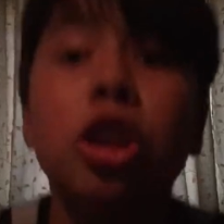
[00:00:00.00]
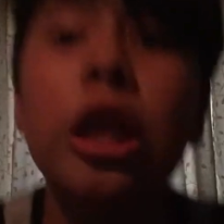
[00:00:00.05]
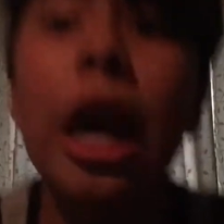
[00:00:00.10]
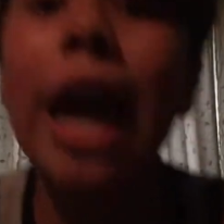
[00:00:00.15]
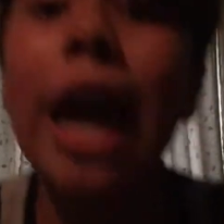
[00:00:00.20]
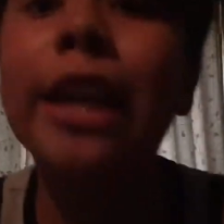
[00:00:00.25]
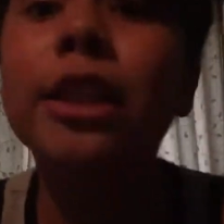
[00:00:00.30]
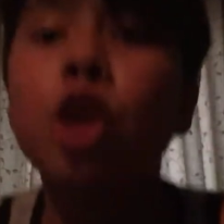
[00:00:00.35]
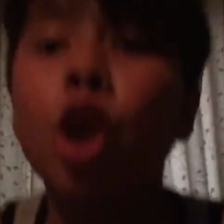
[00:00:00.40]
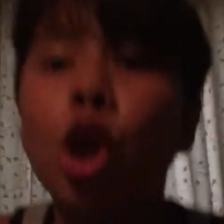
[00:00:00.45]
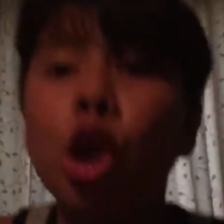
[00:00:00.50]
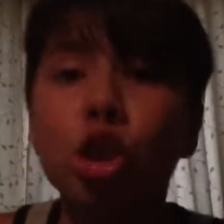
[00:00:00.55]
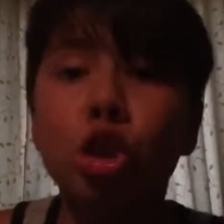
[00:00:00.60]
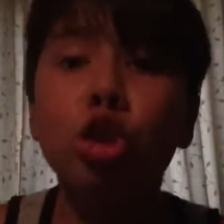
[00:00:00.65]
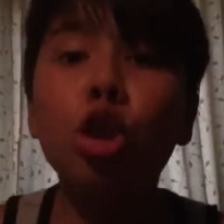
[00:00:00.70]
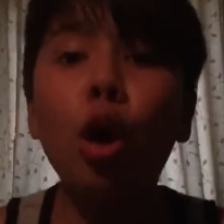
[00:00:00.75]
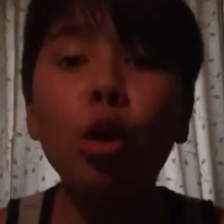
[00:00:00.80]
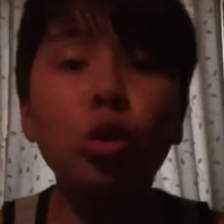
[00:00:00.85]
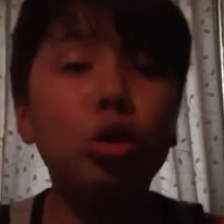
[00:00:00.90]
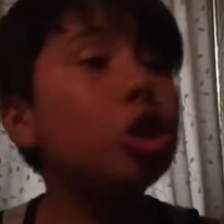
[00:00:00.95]
guys.
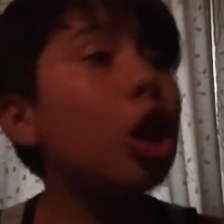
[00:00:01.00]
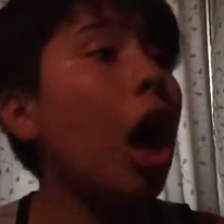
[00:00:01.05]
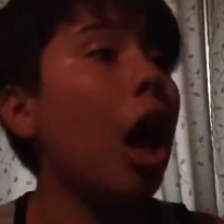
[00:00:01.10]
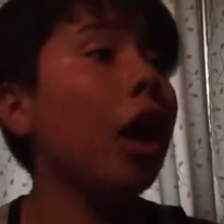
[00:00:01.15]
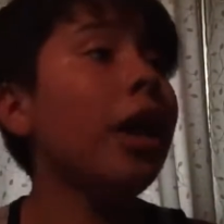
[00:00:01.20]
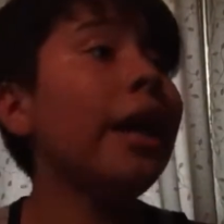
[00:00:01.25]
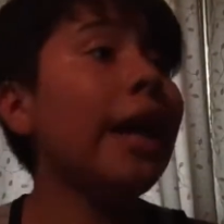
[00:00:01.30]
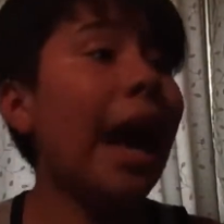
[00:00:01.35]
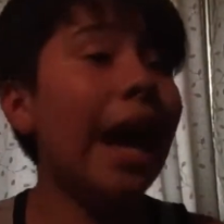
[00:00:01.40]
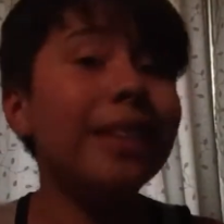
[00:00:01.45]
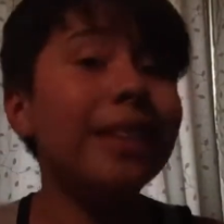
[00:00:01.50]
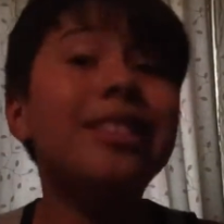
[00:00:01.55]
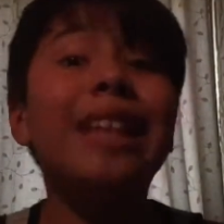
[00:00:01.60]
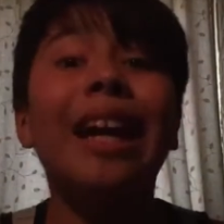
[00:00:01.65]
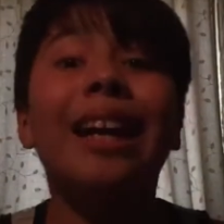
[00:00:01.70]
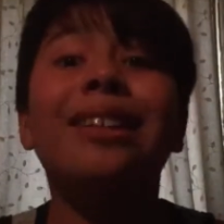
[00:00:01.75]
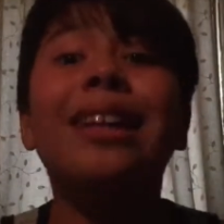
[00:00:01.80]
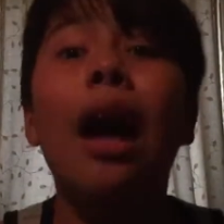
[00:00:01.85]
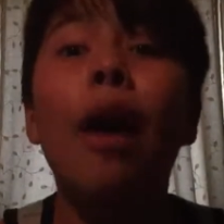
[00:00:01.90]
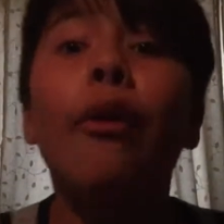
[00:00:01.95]
So Sonic, I
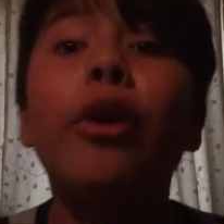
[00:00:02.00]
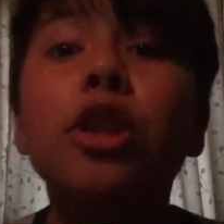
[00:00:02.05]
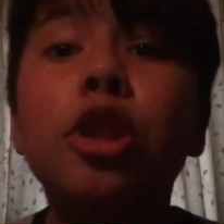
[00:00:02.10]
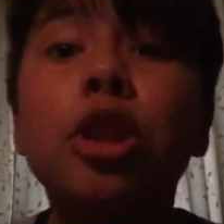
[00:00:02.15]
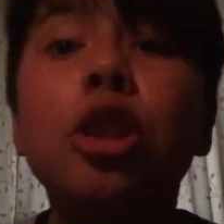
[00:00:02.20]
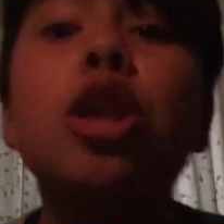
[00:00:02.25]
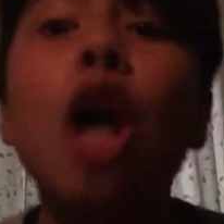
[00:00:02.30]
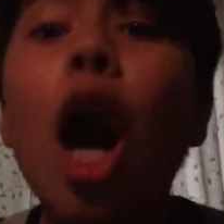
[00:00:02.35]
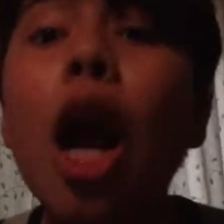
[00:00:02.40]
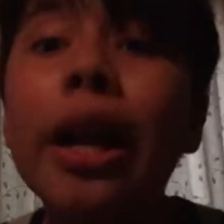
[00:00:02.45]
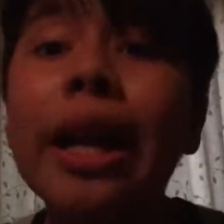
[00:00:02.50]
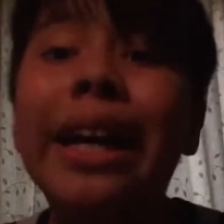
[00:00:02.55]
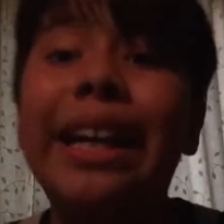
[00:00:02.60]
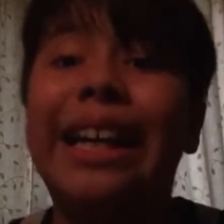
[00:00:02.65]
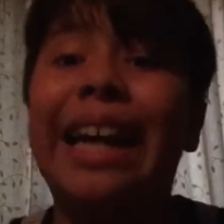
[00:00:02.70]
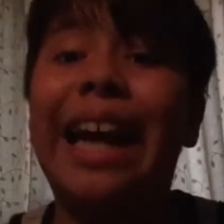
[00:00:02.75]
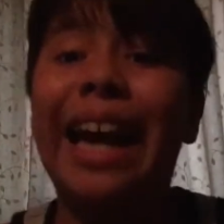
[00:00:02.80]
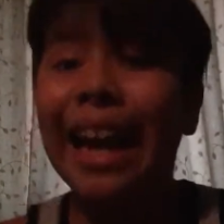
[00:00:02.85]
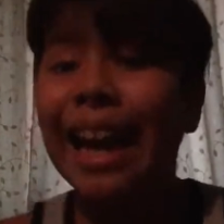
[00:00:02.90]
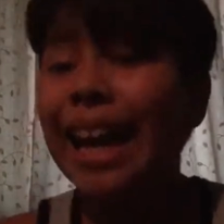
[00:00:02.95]
think that was
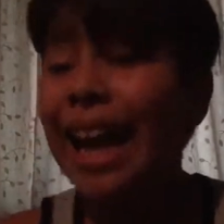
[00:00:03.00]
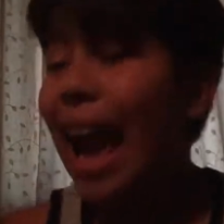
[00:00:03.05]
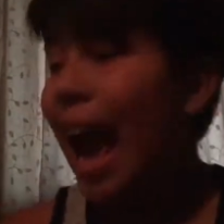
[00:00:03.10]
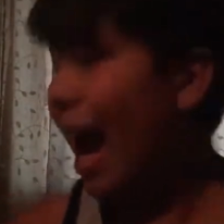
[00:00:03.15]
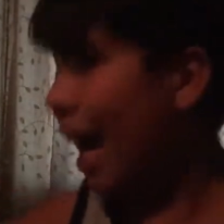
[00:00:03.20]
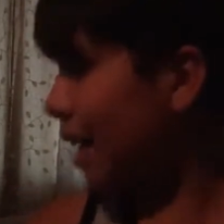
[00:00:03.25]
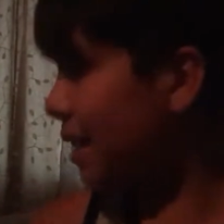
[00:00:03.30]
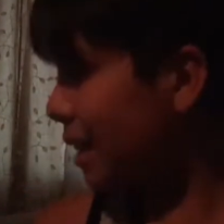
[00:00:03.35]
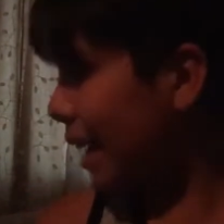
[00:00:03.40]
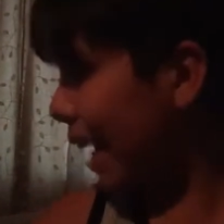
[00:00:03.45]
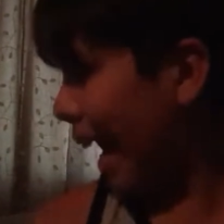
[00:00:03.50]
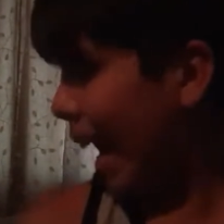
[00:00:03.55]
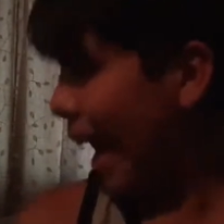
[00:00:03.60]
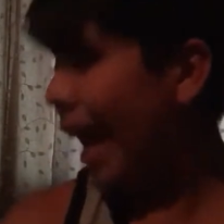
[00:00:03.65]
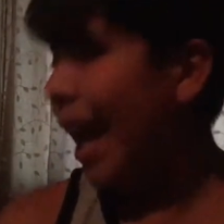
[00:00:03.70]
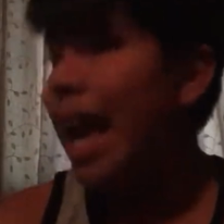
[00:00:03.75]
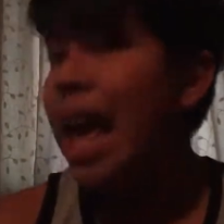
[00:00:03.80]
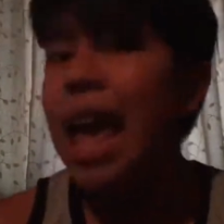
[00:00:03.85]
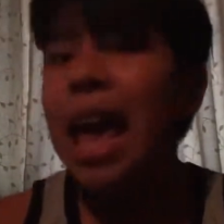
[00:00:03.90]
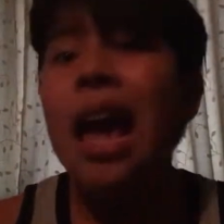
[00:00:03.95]
Sonic
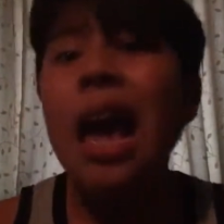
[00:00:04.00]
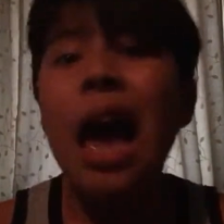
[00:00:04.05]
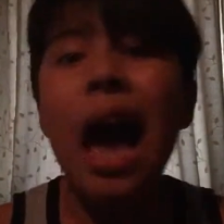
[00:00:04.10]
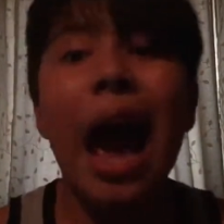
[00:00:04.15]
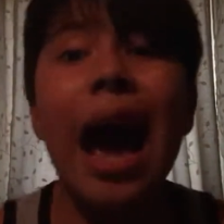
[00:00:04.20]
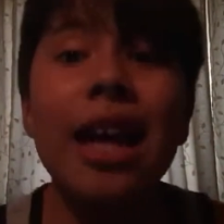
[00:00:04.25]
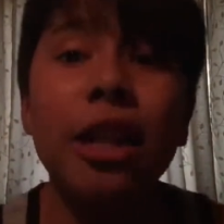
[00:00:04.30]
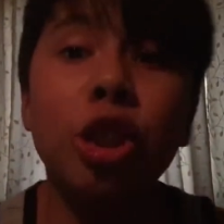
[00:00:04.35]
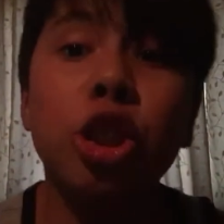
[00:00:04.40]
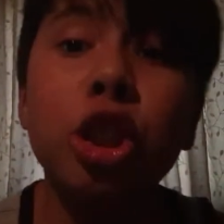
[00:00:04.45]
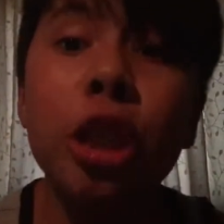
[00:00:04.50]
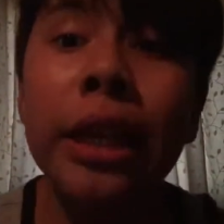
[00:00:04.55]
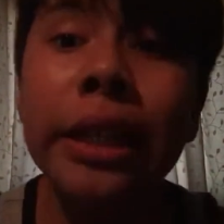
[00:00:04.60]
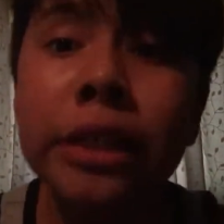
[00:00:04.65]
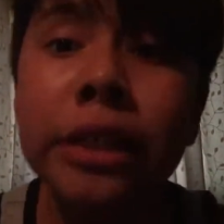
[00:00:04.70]
EXE actually